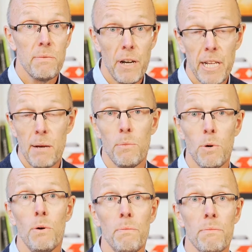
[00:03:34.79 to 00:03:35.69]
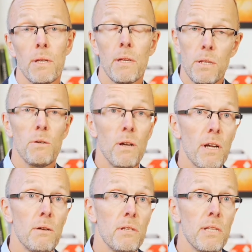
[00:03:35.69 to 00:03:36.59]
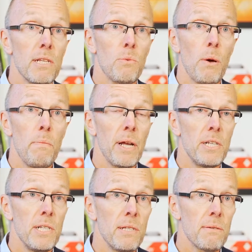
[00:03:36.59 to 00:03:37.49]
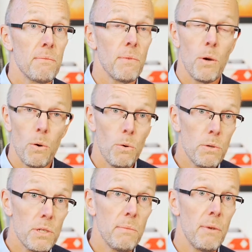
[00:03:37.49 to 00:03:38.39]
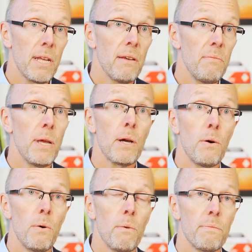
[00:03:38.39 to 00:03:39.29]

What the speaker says: find out more, you can go to these web pages or simply give me a call.